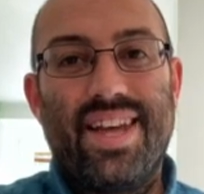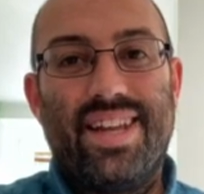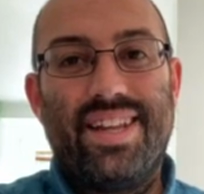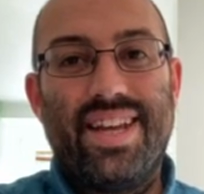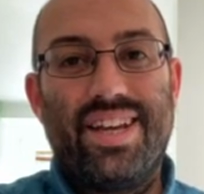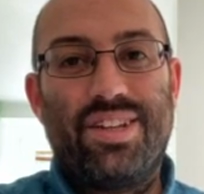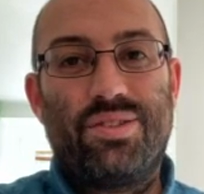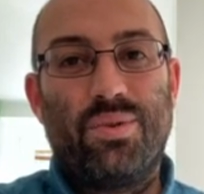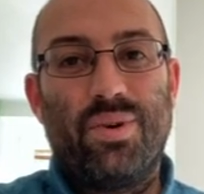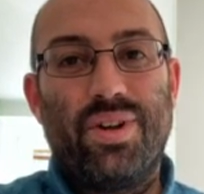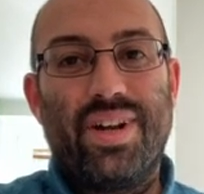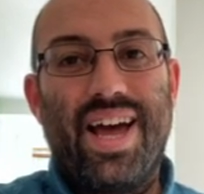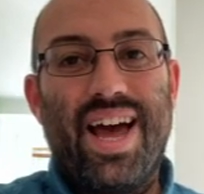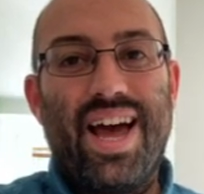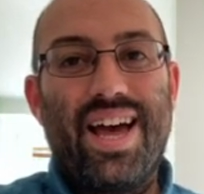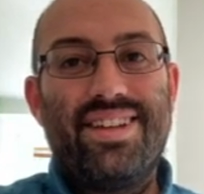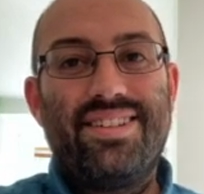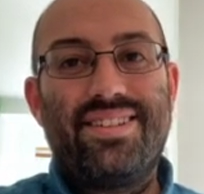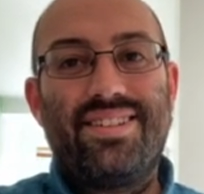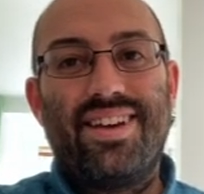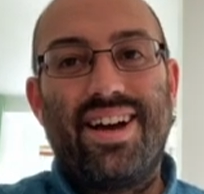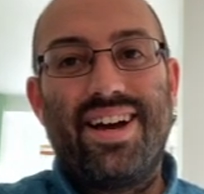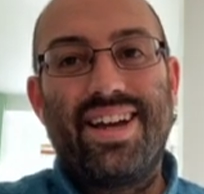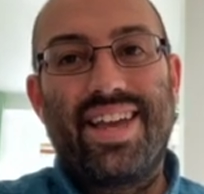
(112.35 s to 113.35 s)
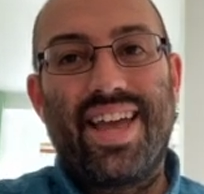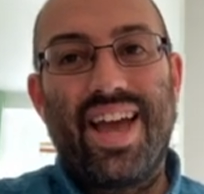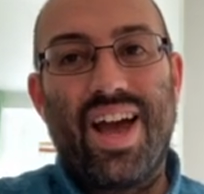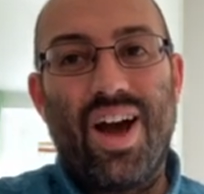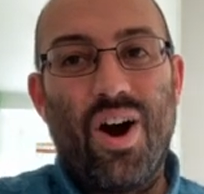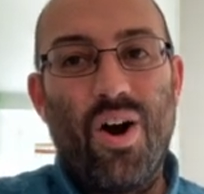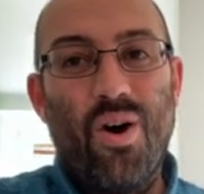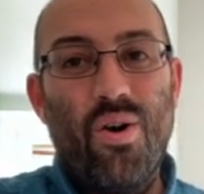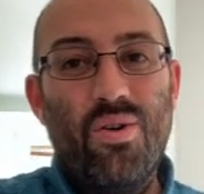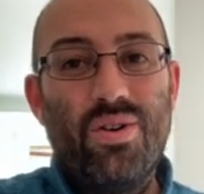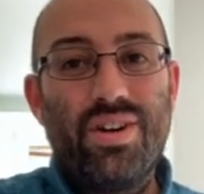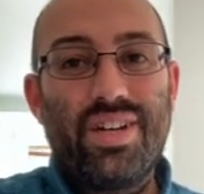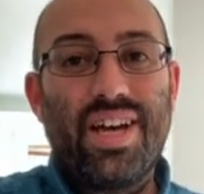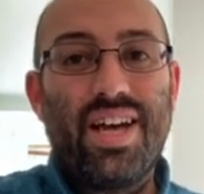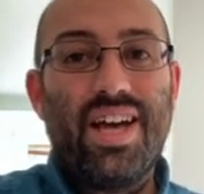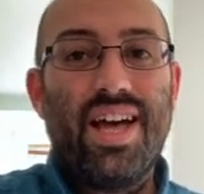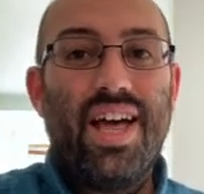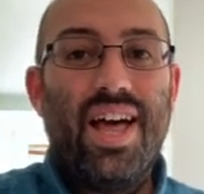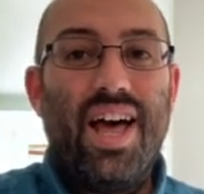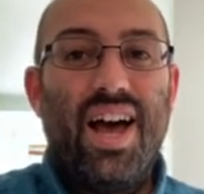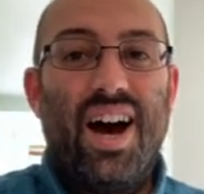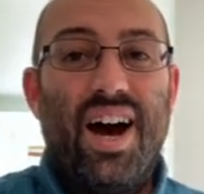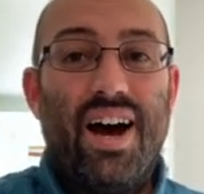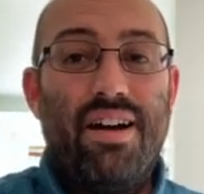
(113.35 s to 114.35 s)
Next one, as I get older,
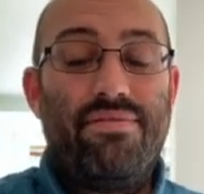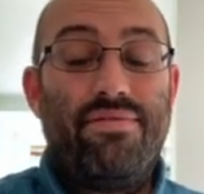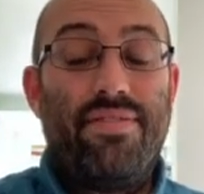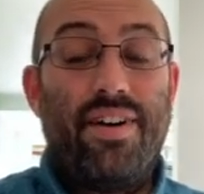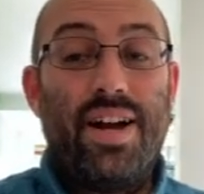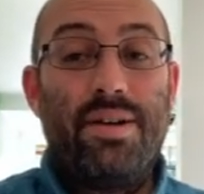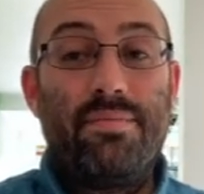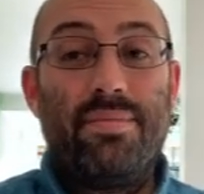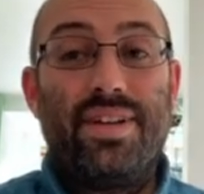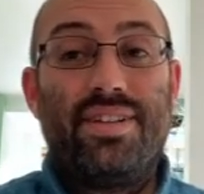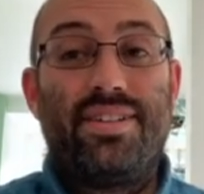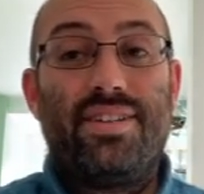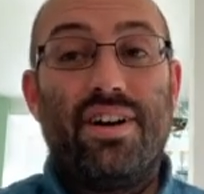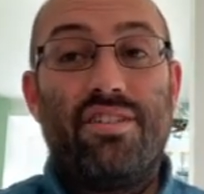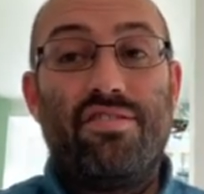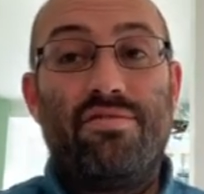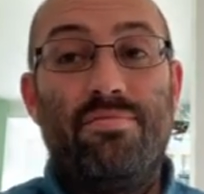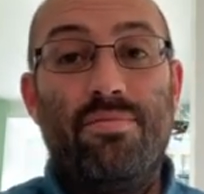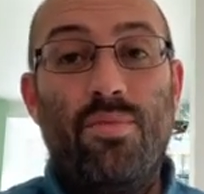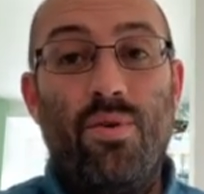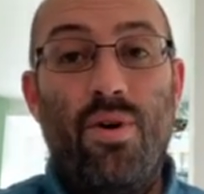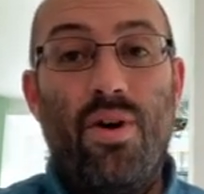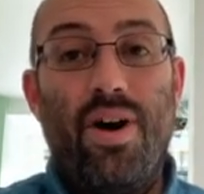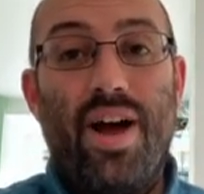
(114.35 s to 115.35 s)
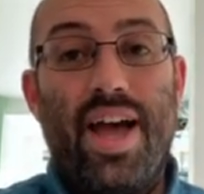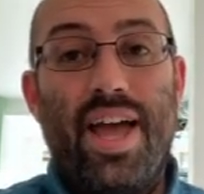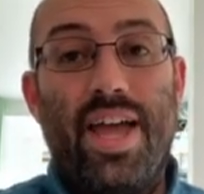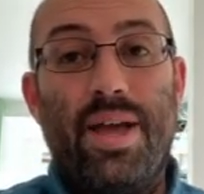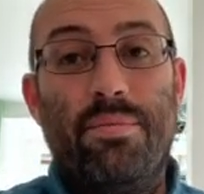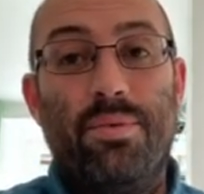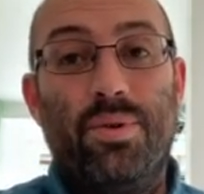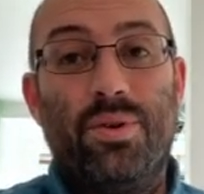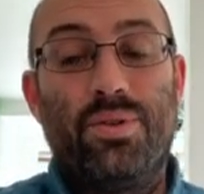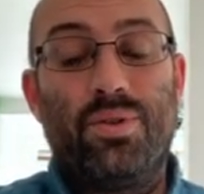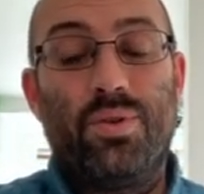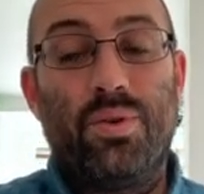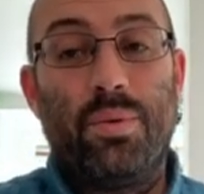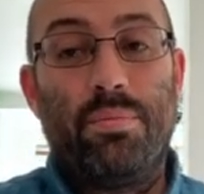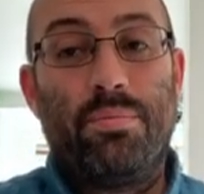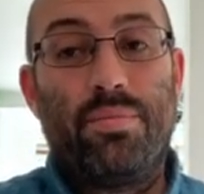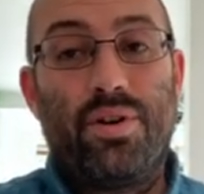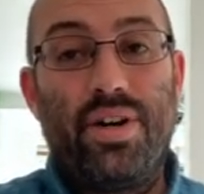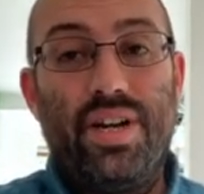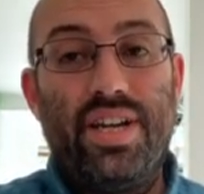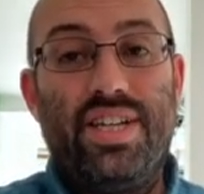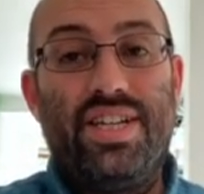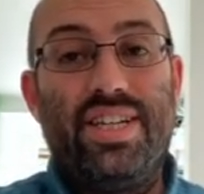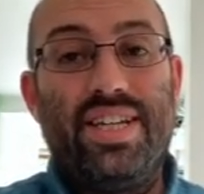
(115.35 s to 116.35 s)
I find myself more able to
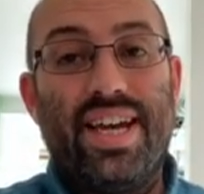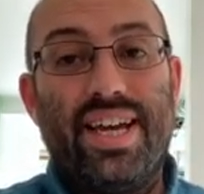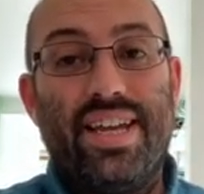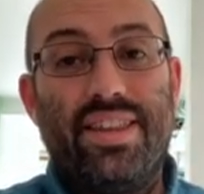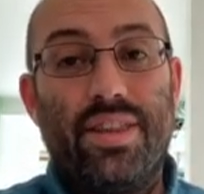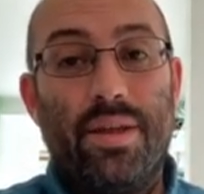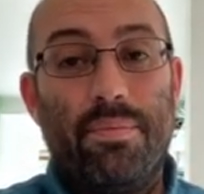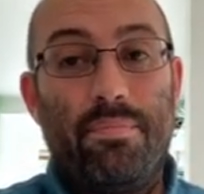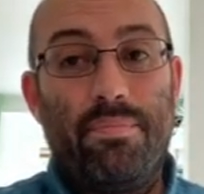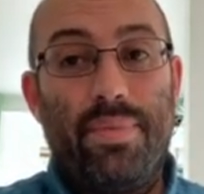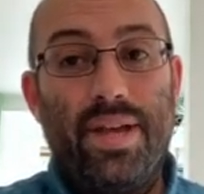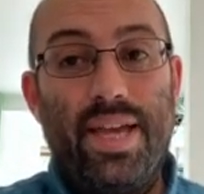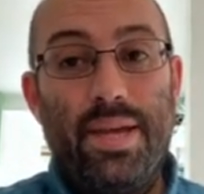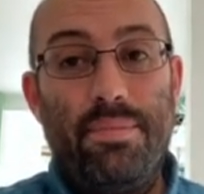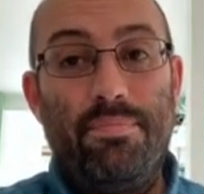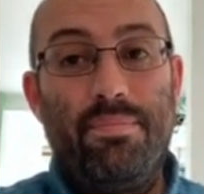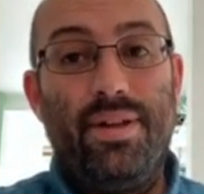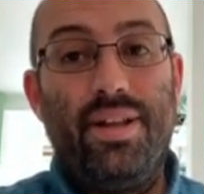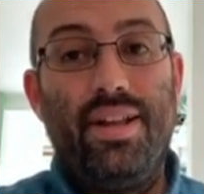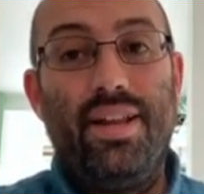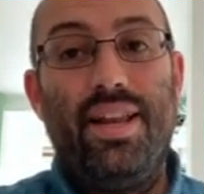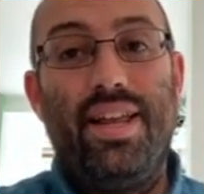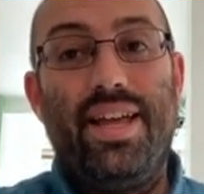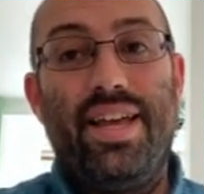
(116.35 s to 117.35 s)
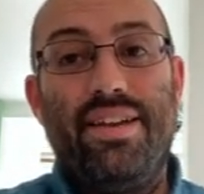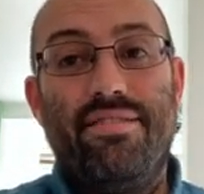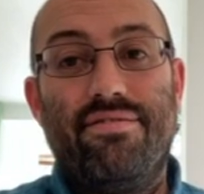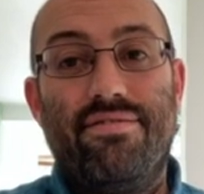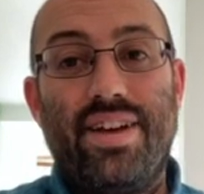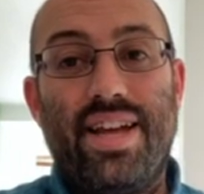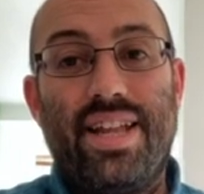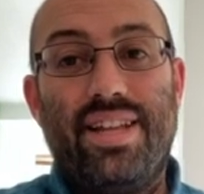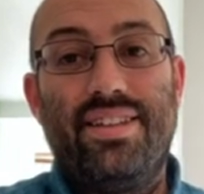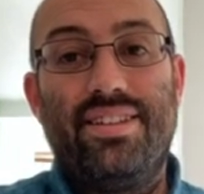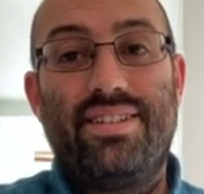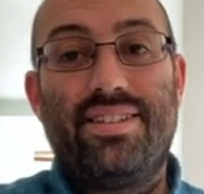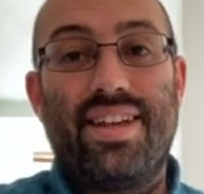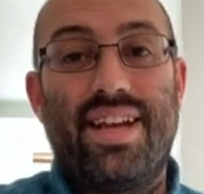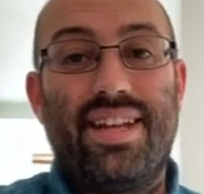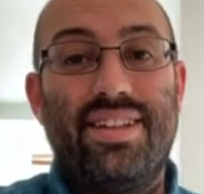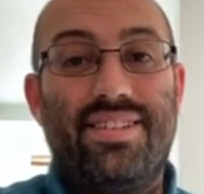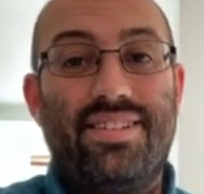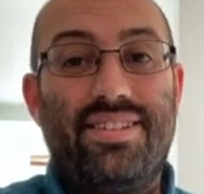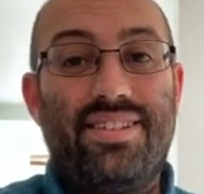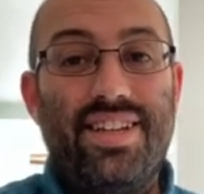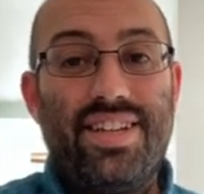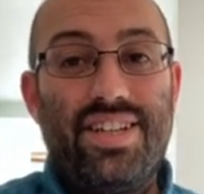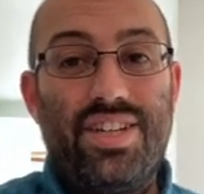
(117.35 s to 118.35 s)
appreciate the people, events,
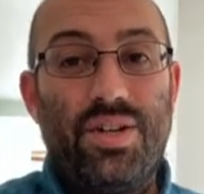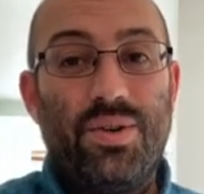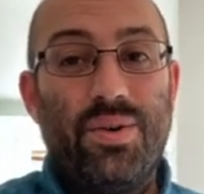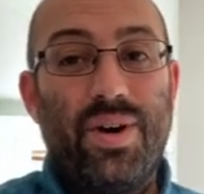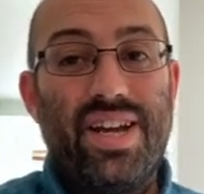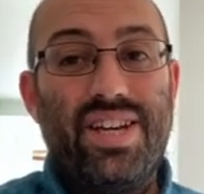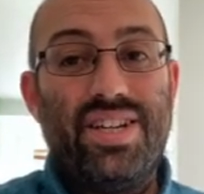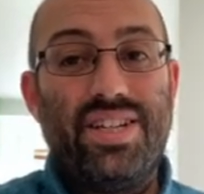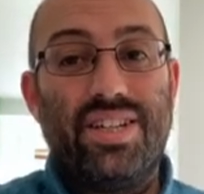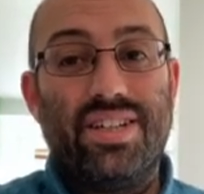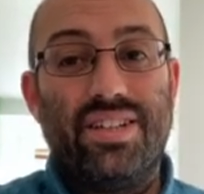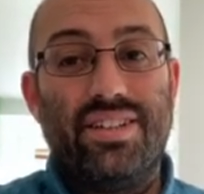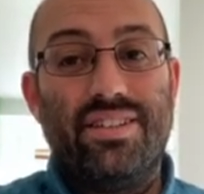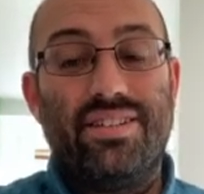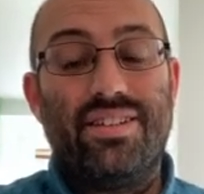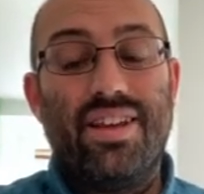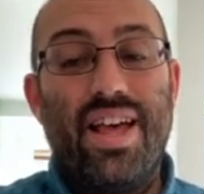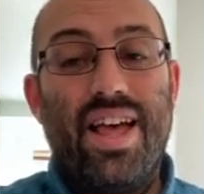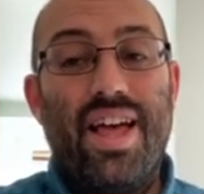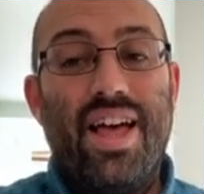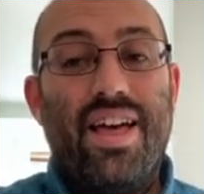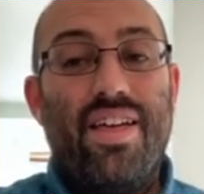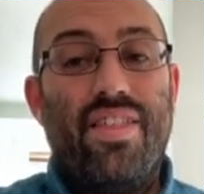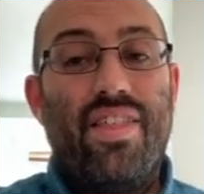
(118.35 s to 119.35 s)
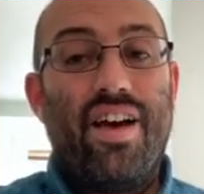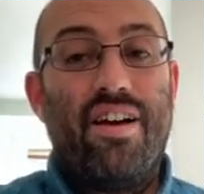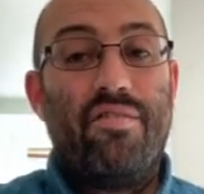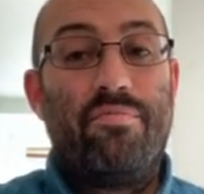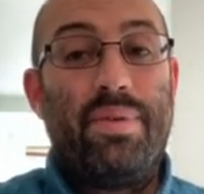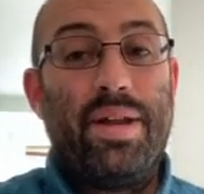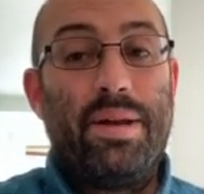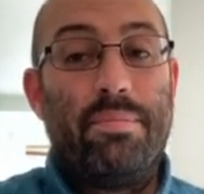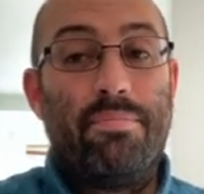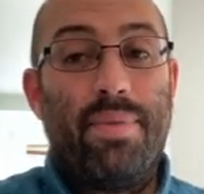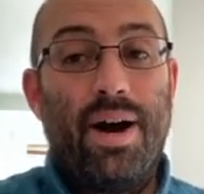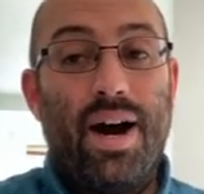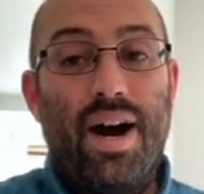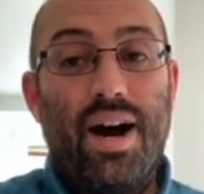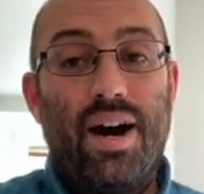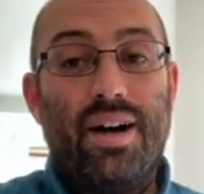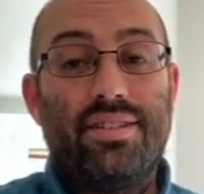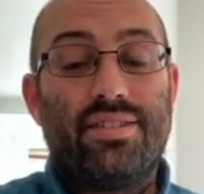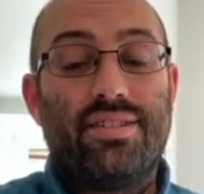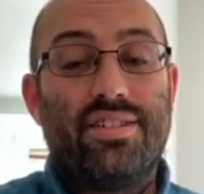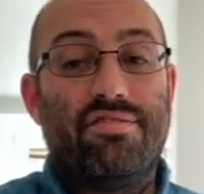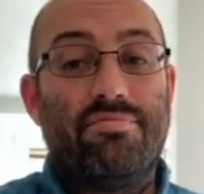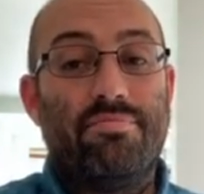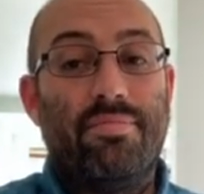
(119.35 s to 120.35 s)
and situations that have been
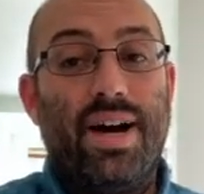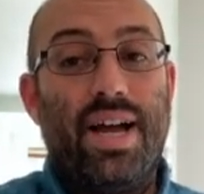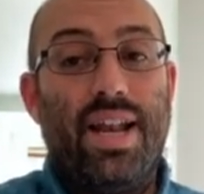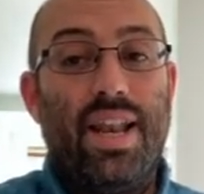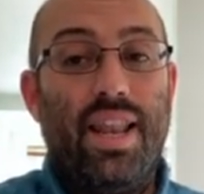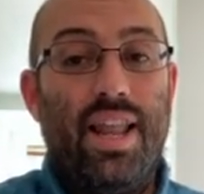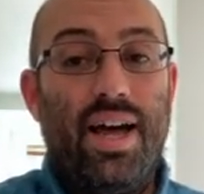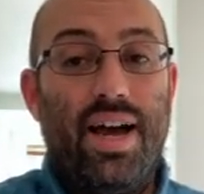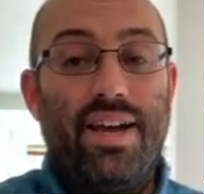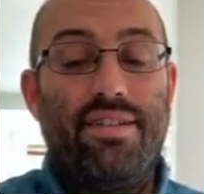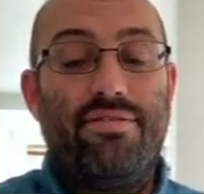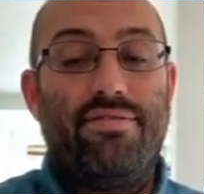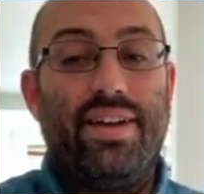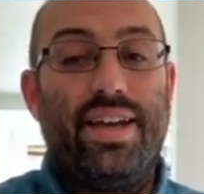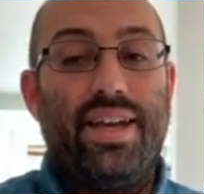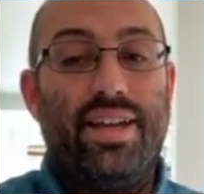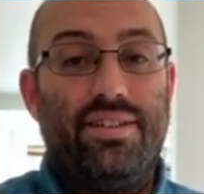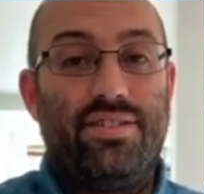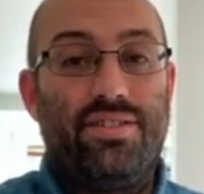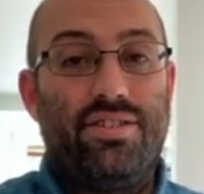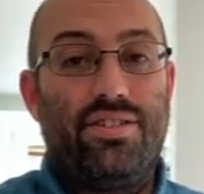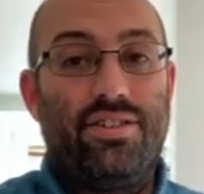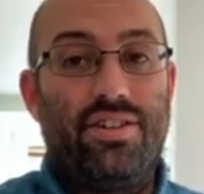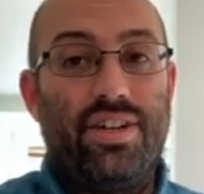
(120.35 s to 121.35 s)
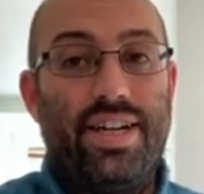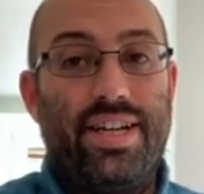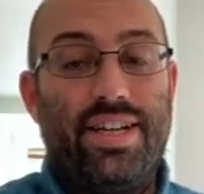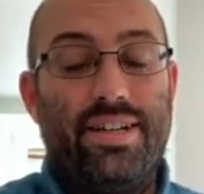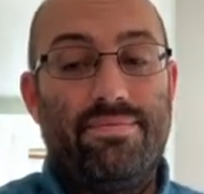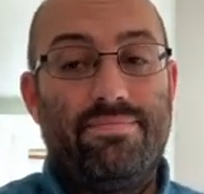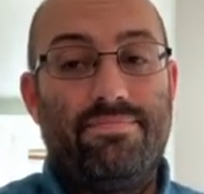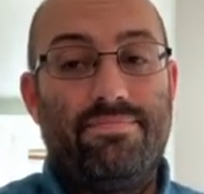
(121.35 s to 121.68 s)
part of my life history.